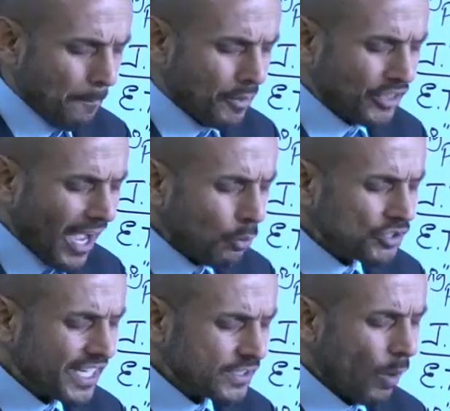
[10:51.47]
But that
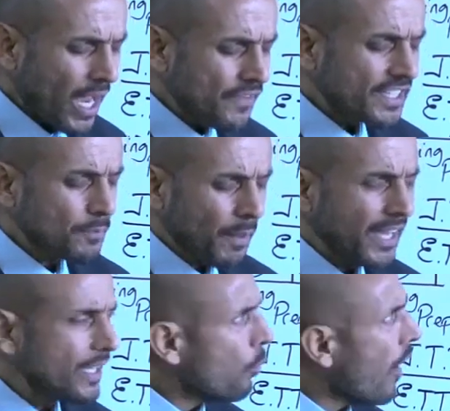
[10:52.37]
was his way of
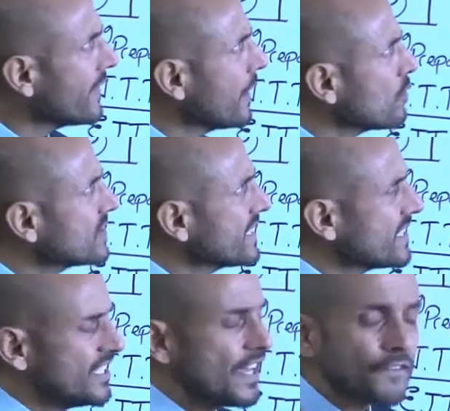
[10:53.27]
explaining why there was this
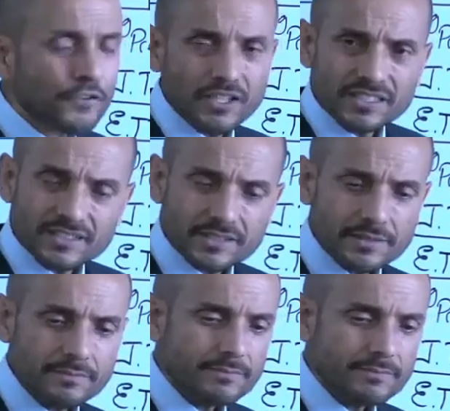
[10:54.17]
difference.